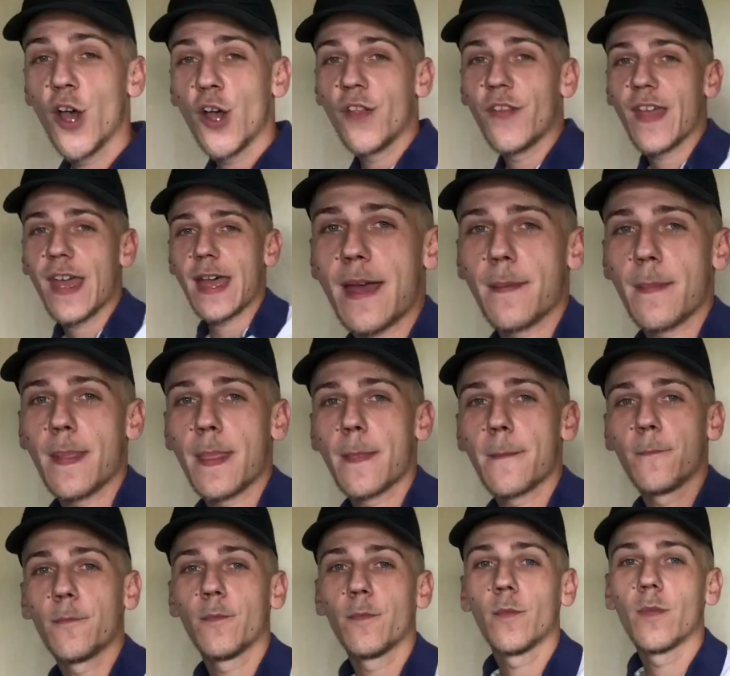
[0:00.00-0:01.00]
earn that
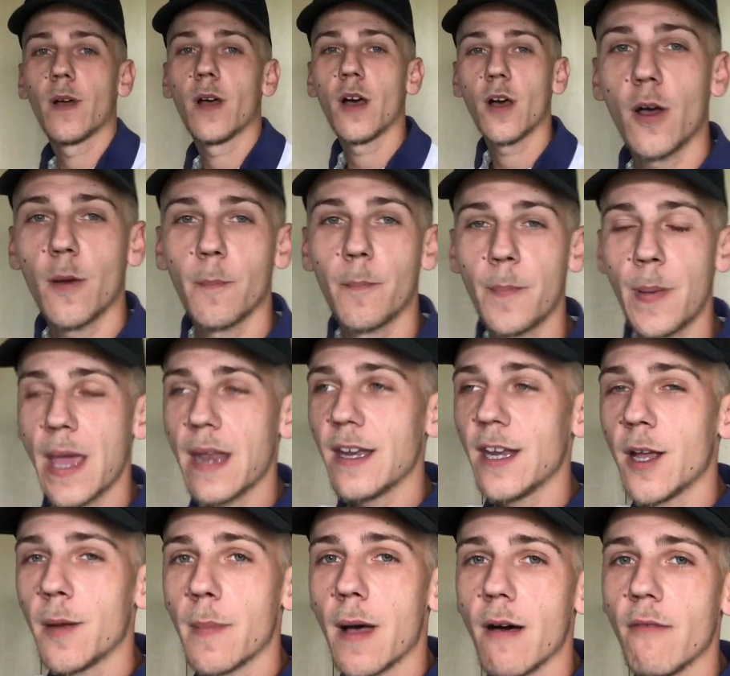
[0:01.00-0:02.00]
penny
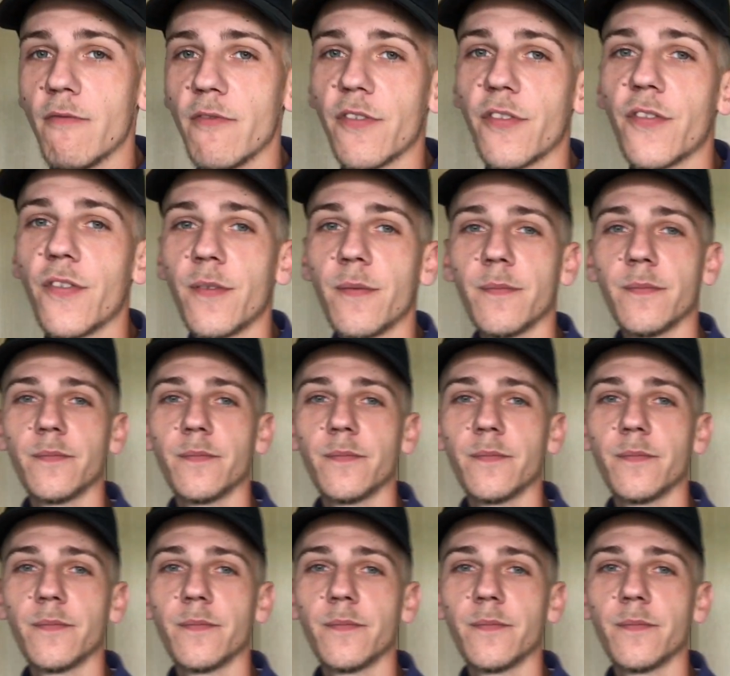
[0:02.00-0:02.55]
a month,